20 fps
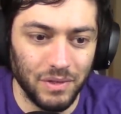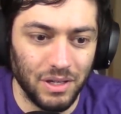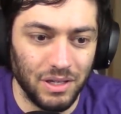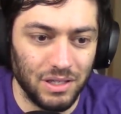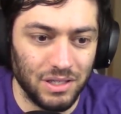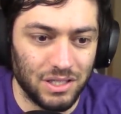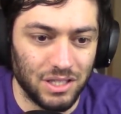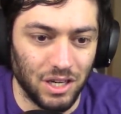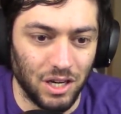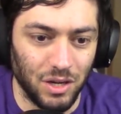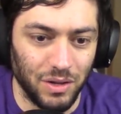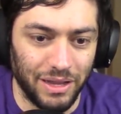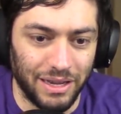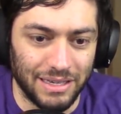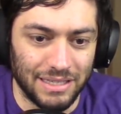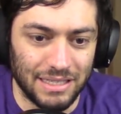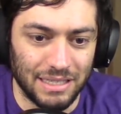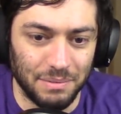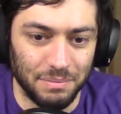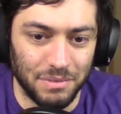So
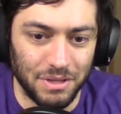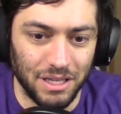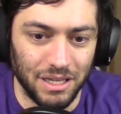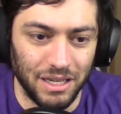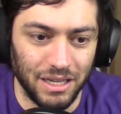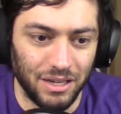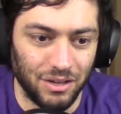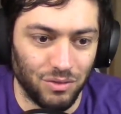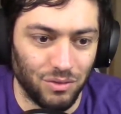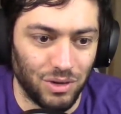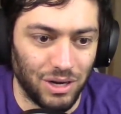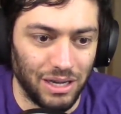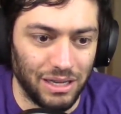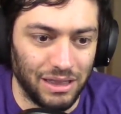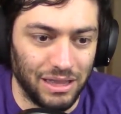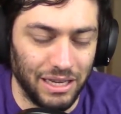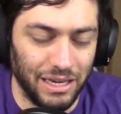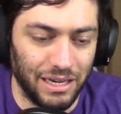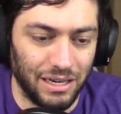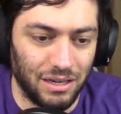that's something right
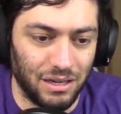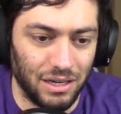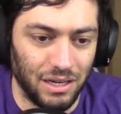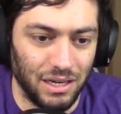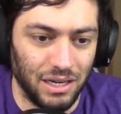there.